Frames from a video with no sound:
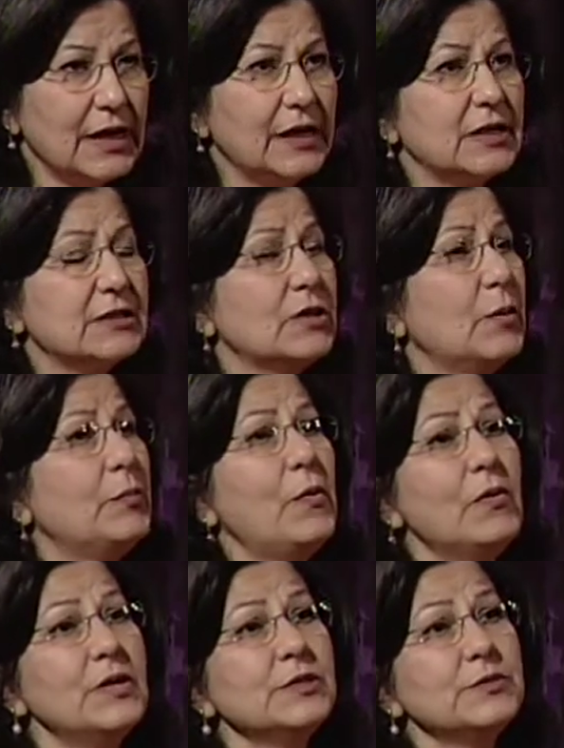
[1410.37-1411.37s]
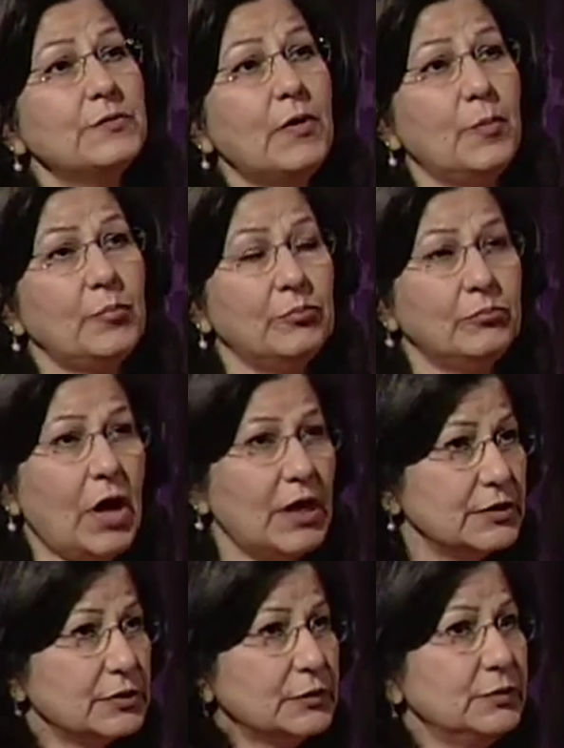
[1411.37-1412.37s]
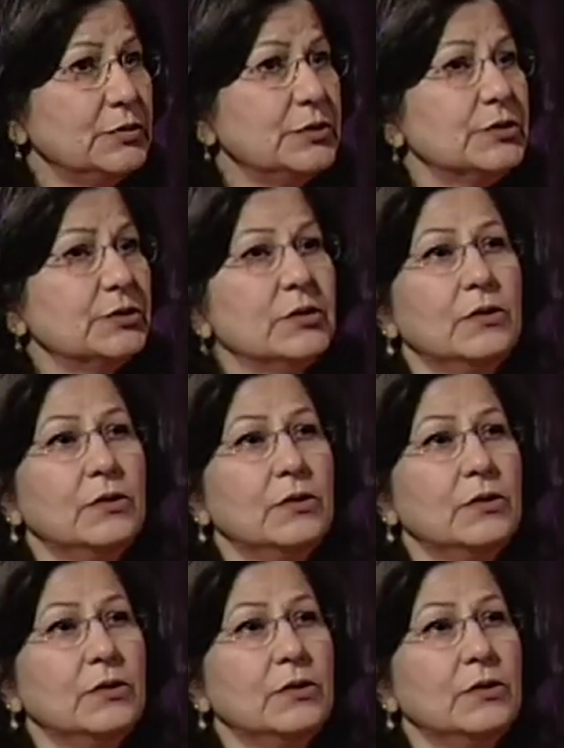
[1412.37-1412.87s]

and at some points from high schools,